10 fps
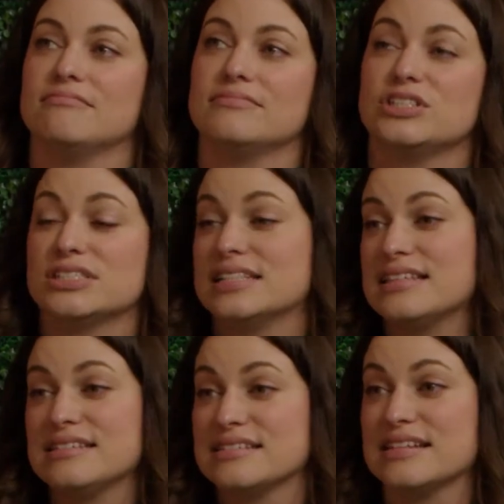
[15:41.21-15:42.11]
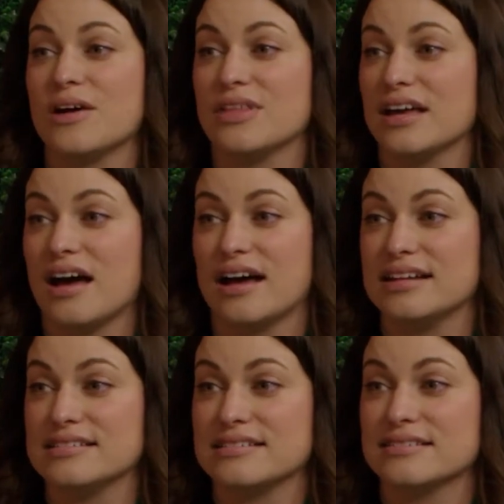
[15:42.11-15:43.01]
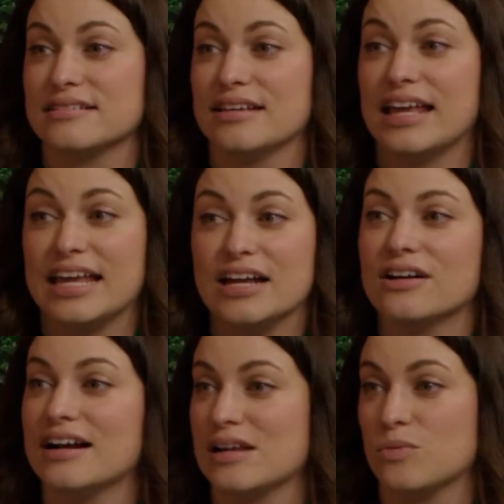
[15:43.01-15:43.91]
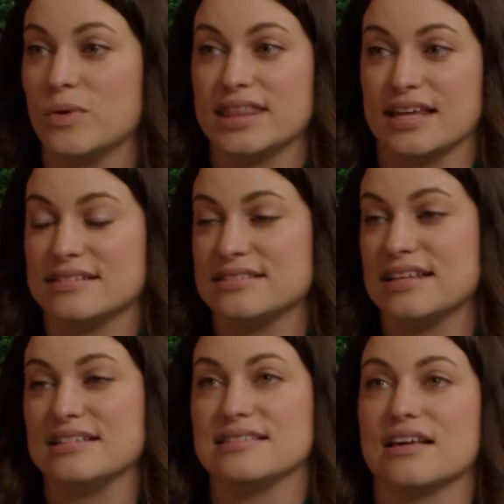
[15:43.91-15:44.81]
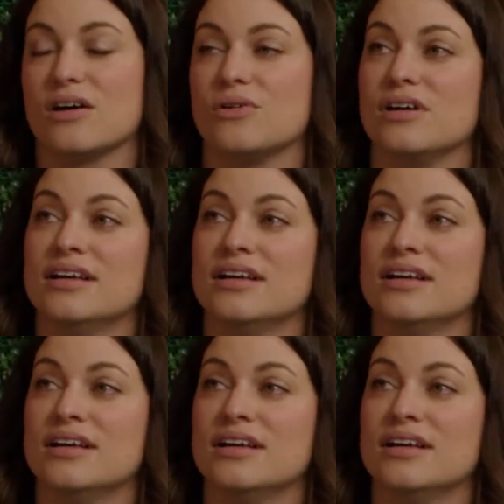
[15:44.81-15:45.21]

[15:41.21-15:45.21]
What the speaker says: just lets us know that God is here and with us. And so